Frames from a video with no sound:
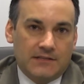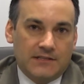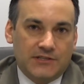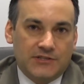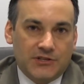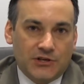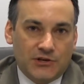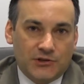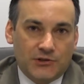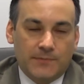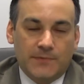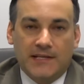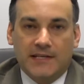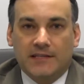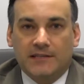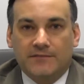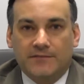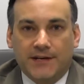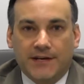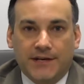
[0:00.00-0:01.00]

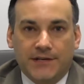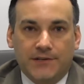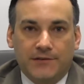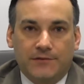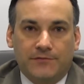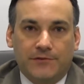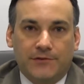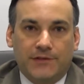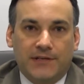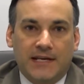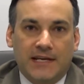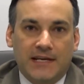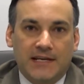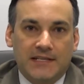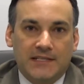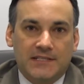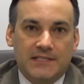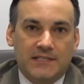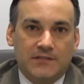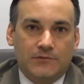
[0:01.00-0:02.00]
determining the value of your
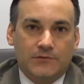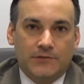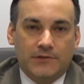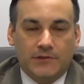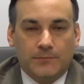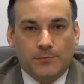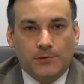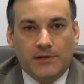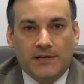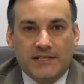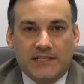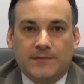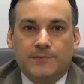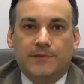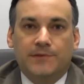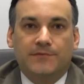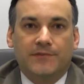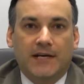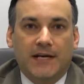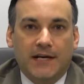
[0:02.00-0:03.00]
case, or the
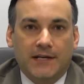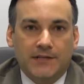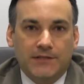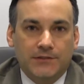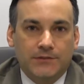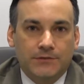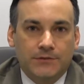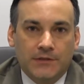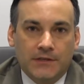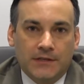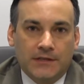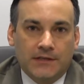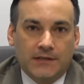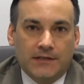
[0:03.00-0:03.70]
approximate value,